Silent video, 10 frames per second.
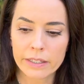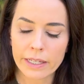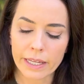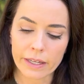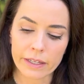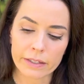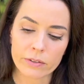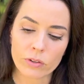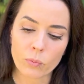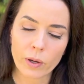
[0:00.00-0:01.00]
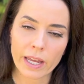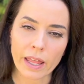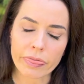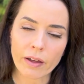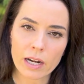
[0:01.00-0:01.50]
And the way I
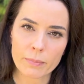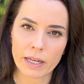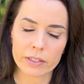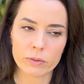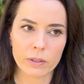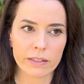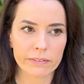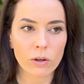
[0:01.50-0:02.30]
thought about it was,